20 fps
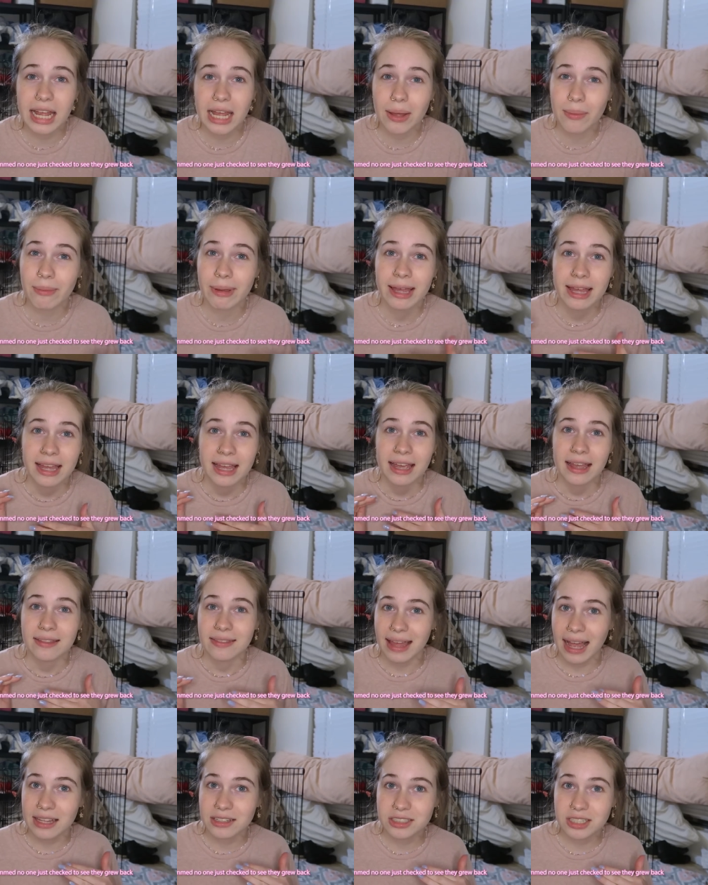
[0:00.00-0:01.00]
him,
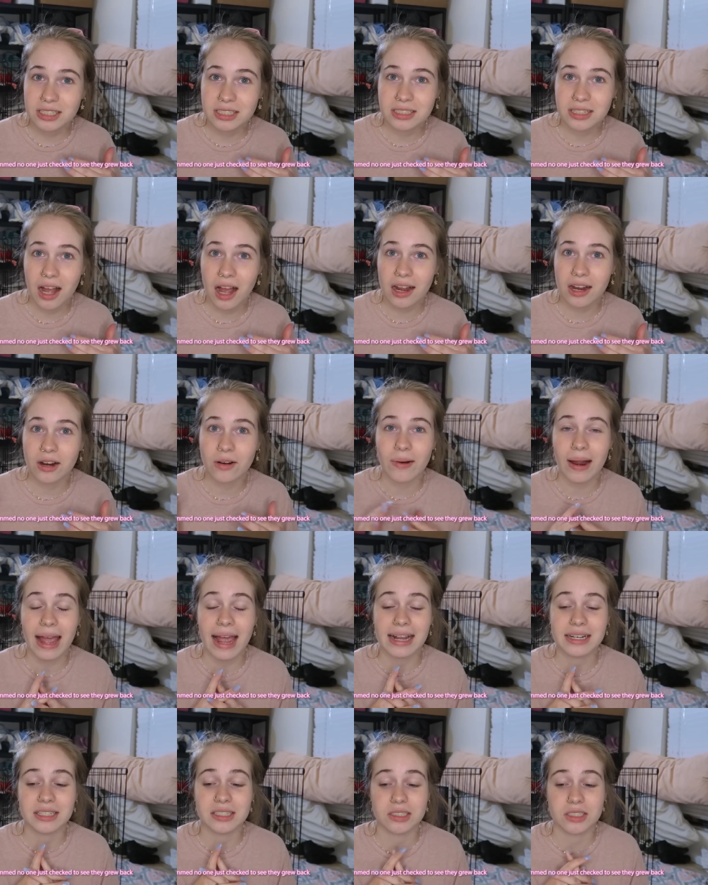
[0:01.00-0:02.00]
that's just not
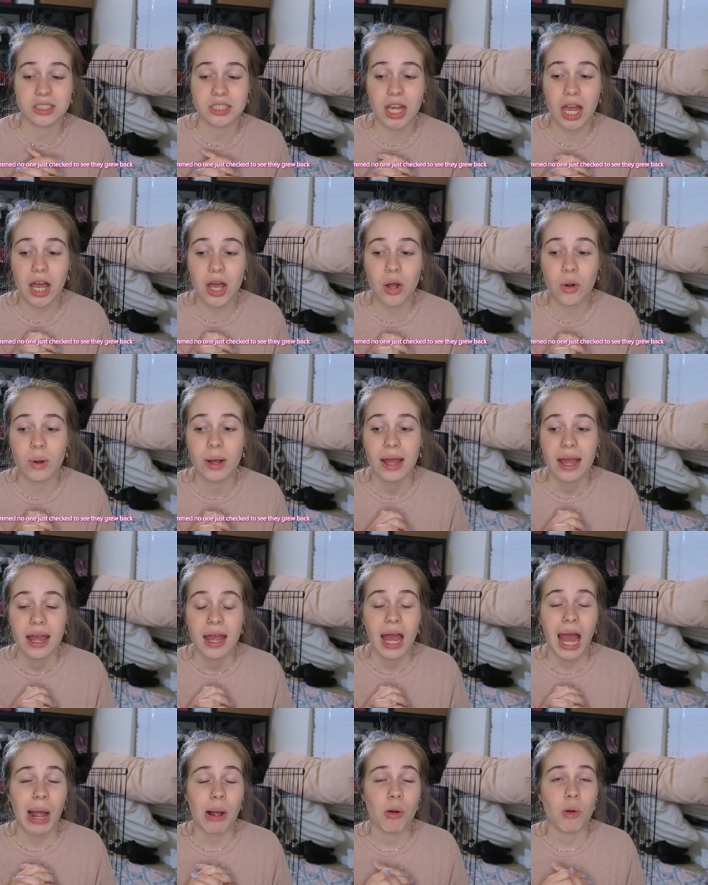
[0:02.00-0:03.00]
correct. So
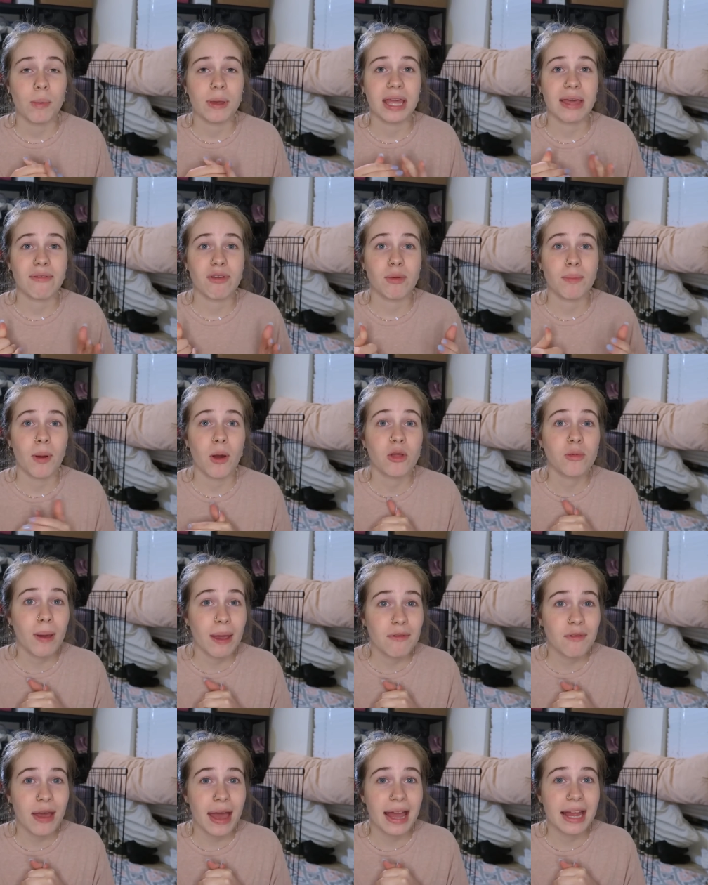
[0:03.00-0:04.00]
I will be giving both
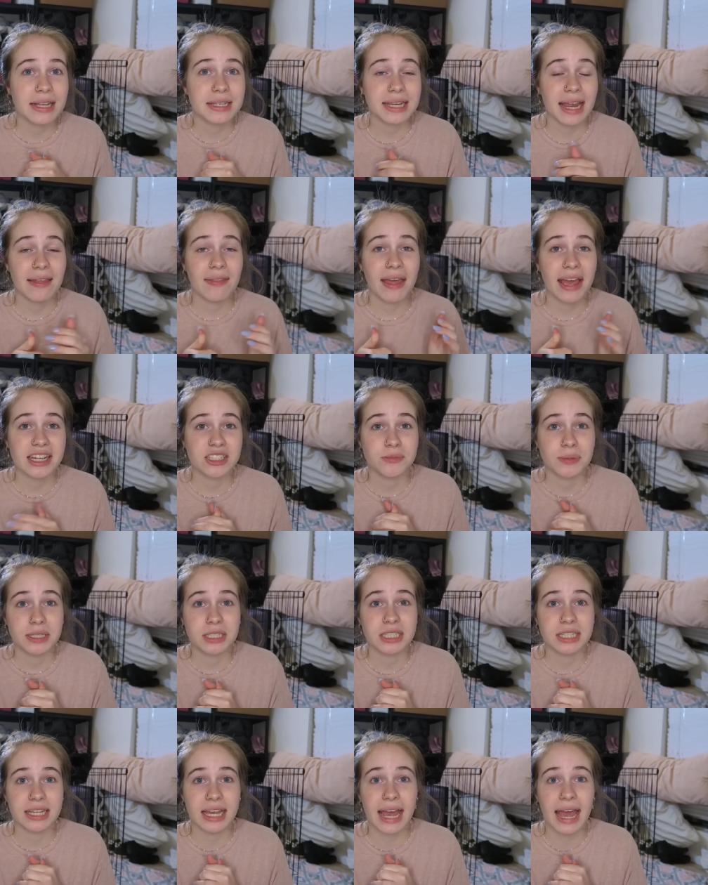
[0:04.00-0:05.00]
my vet and the
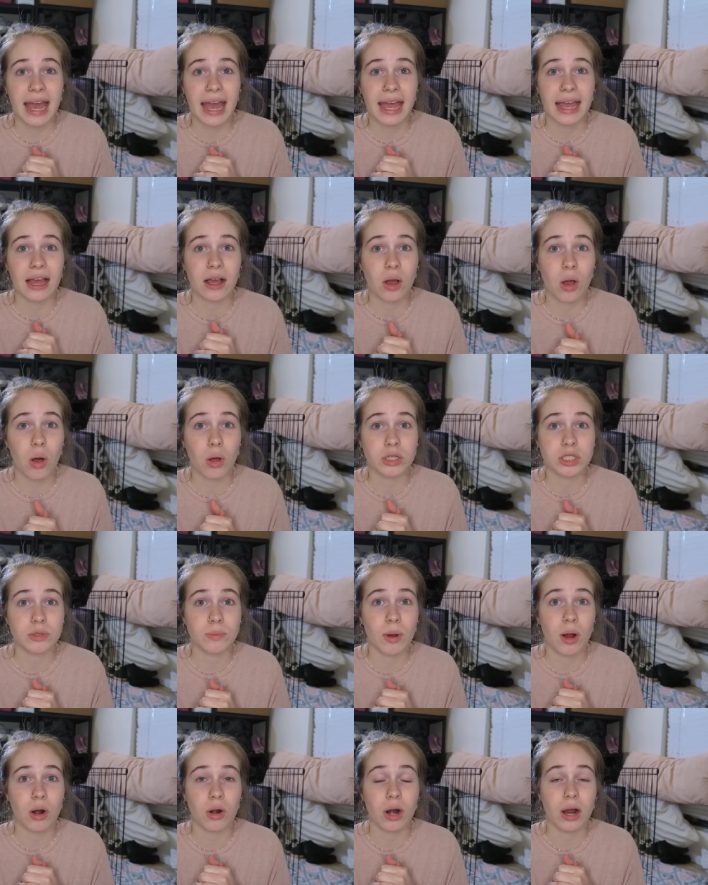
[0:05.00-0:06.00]
SPCA a call
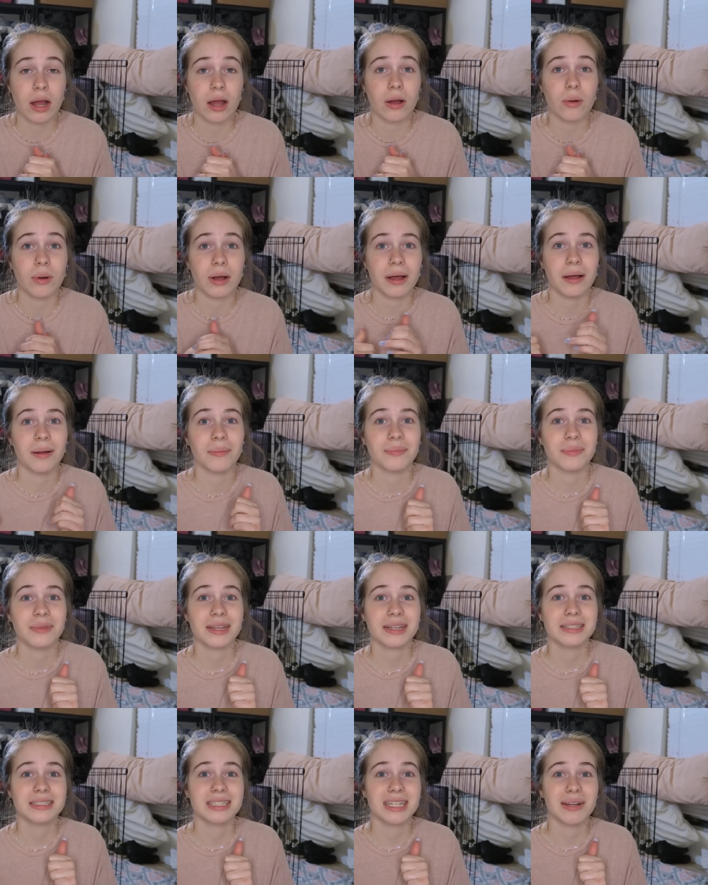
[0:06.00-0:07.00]
tomorrow. Um,
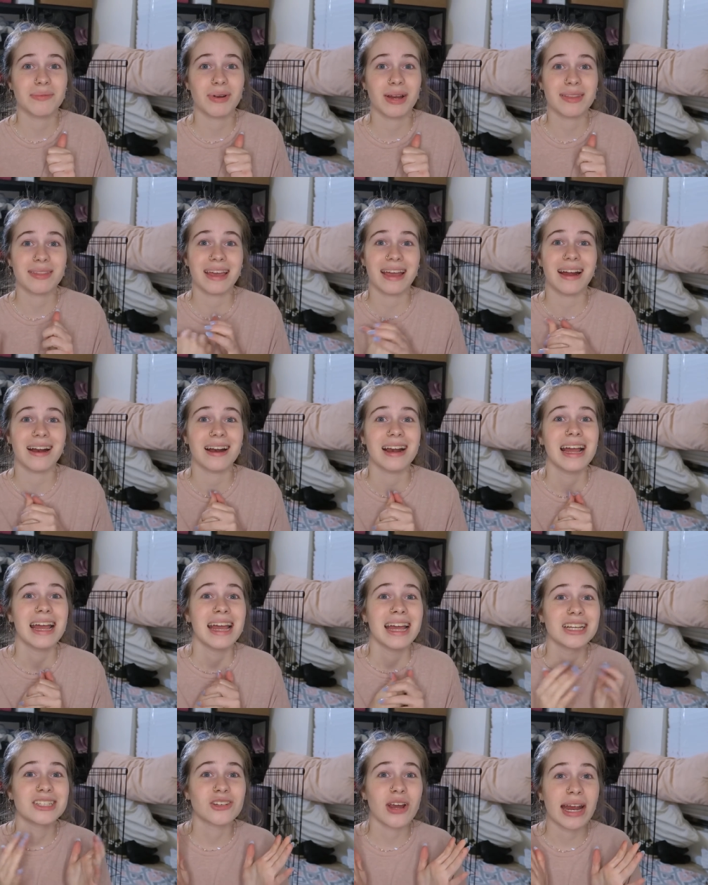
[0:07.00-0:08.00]
you can see him right there.
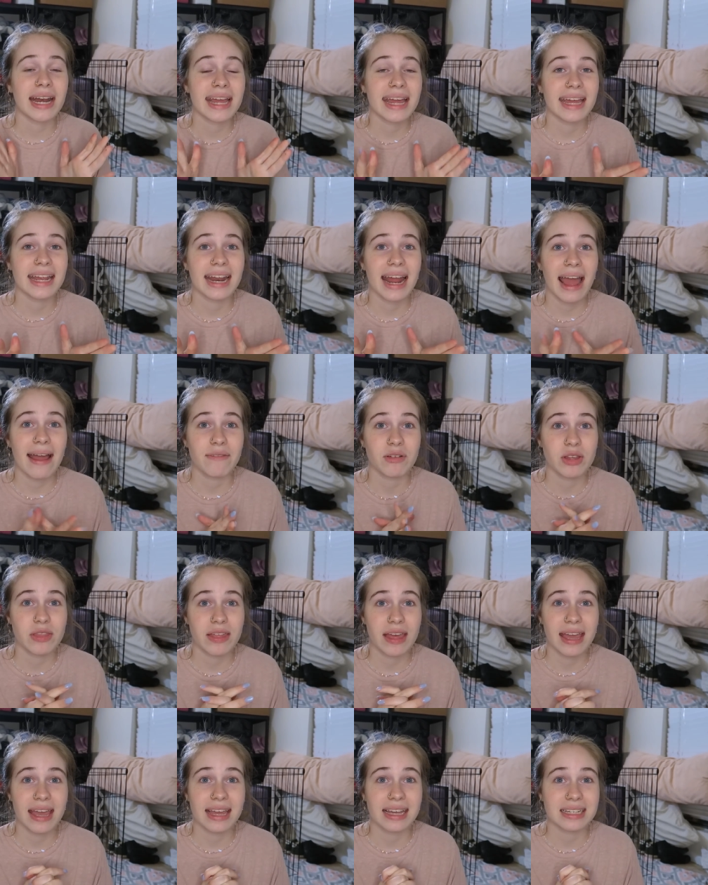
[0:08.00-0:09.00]
Trying to get
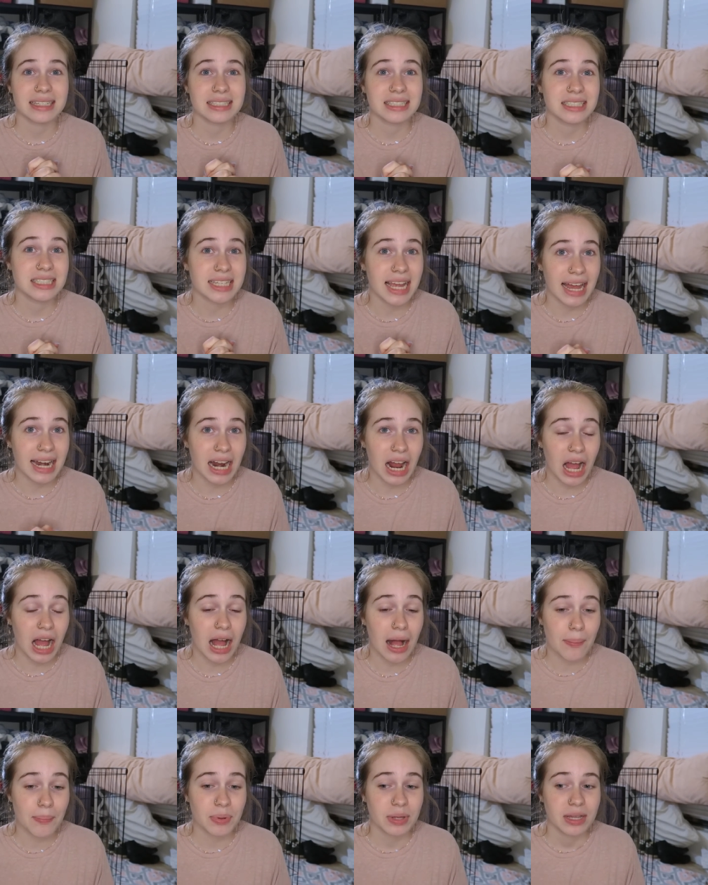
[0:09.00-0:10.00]
everything set
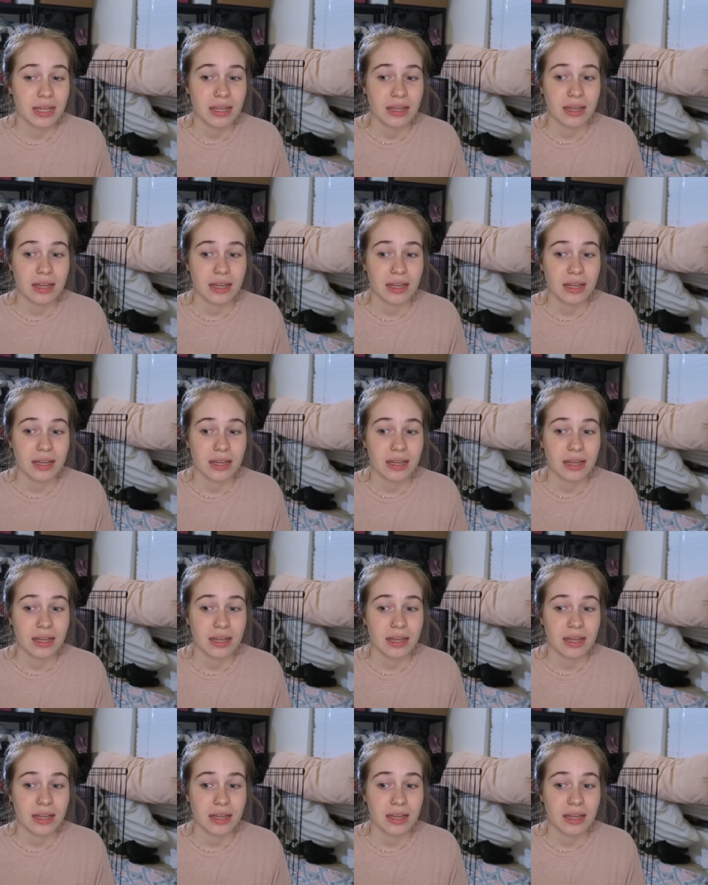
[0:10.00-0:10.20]
up.